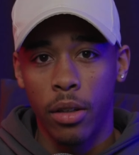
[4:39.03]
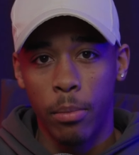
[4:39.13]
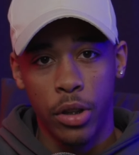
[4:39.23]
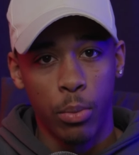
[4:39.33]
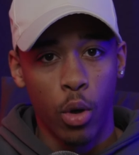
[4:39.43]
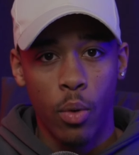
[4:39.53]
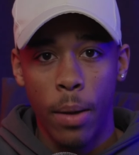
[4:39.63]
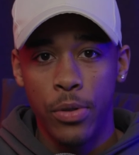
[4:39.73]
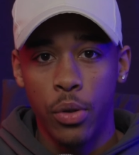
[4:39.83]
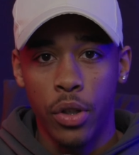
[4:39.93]
But the more
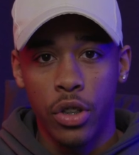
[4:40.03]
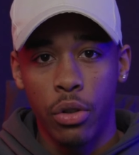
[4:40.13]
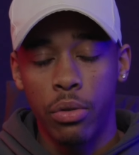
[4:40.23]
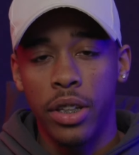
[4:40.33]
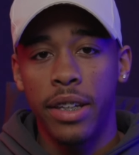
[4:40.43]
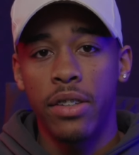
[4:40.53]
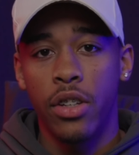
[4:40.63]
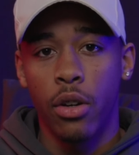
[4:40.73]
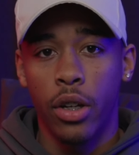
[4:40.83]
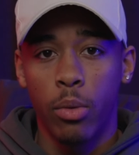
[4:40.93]
reps you can do, the
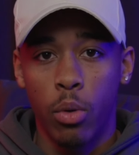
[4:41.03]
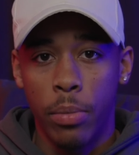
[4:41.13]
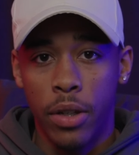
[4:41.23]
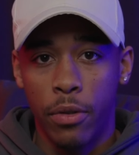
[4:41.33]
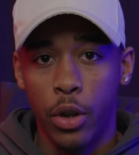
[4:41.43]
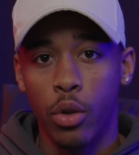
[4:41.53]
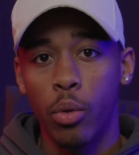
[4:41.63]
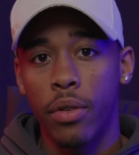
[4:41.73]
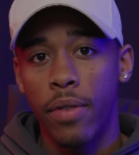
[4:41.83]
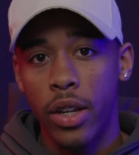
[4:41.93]
easier it will be for you to
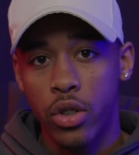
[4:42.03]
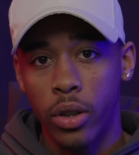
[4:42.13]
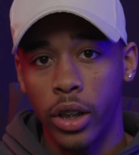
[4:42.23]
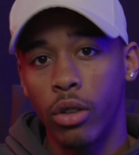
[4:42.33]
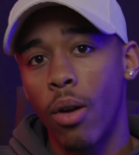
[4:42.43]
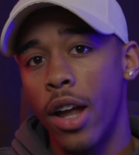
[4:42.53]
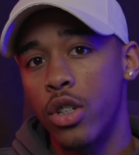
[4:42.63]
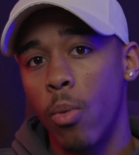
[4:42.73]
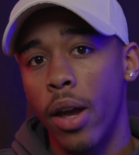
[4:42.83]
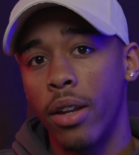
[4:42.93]
eventually
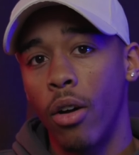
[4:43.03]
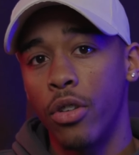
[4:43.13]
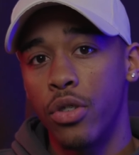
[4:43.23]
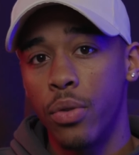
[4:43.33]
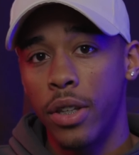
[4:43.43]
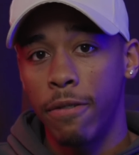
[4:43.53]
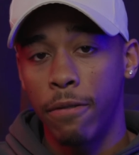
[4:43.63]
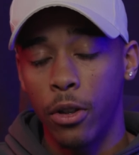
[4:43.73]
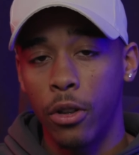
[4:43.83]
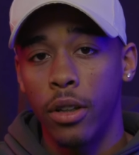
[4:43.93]
graduate onto the
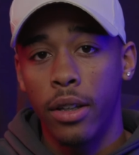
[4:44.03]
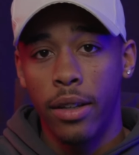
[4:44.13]
full